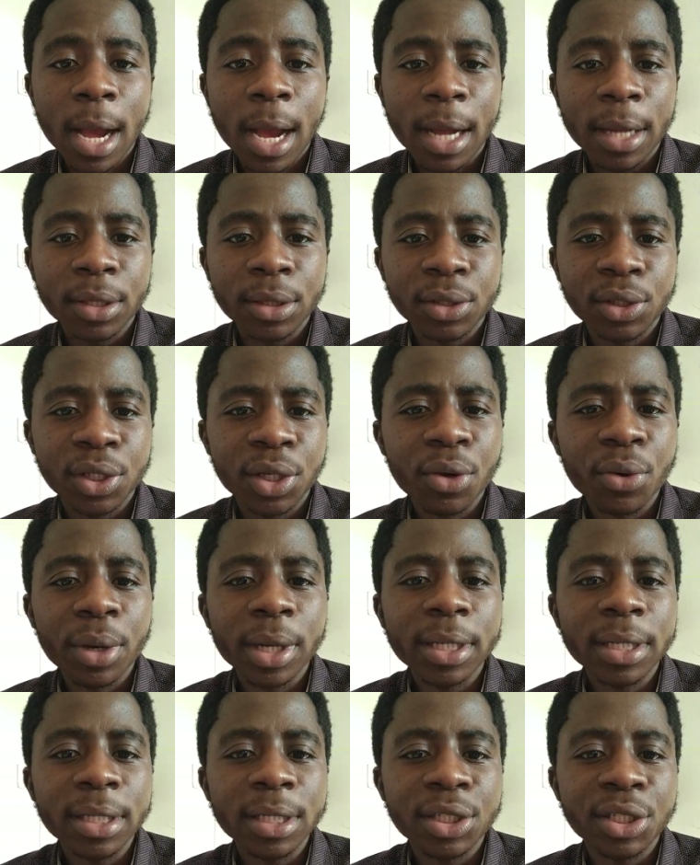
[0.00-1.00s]
and
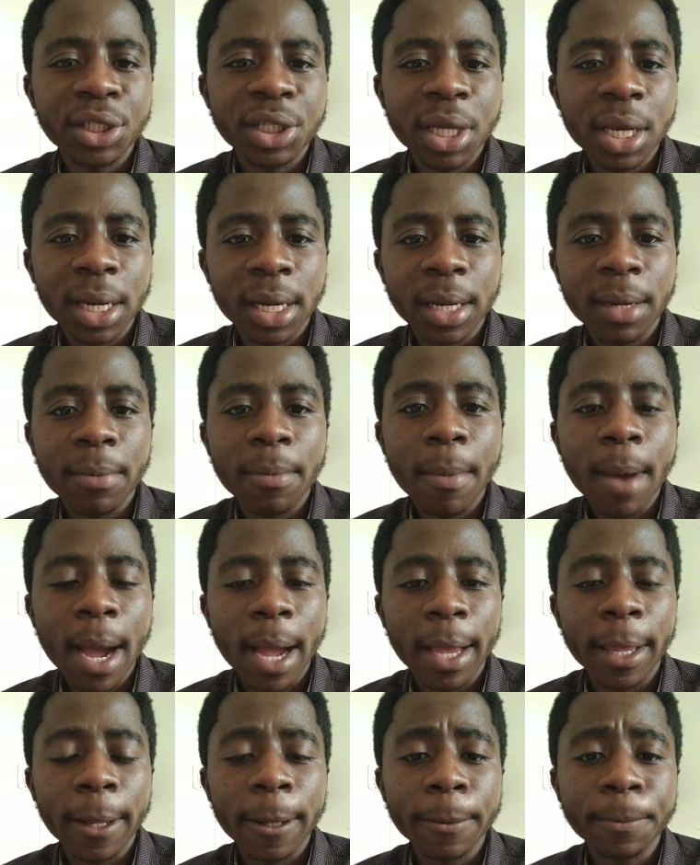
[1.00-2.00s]
generally sharing
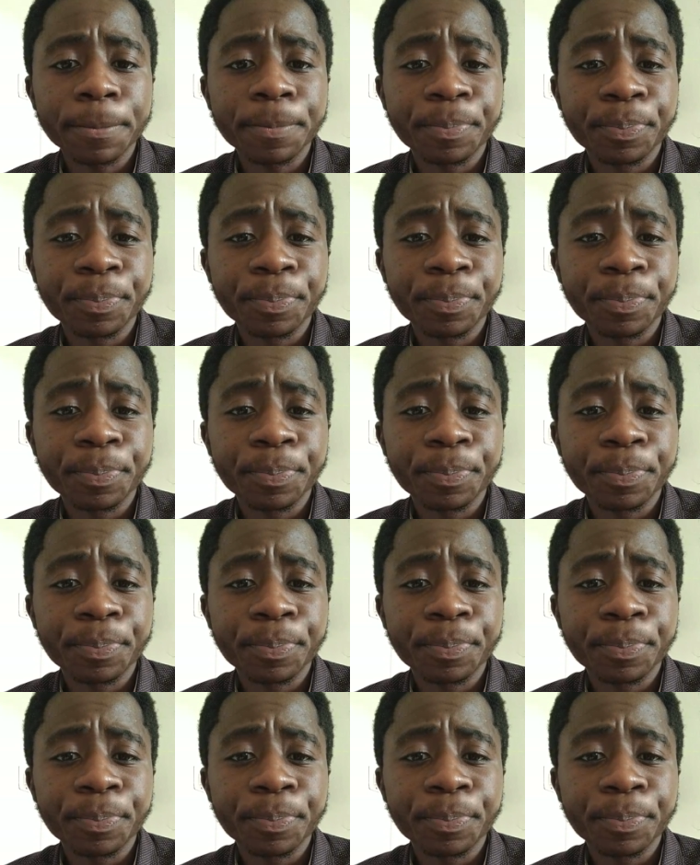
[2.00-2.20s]
my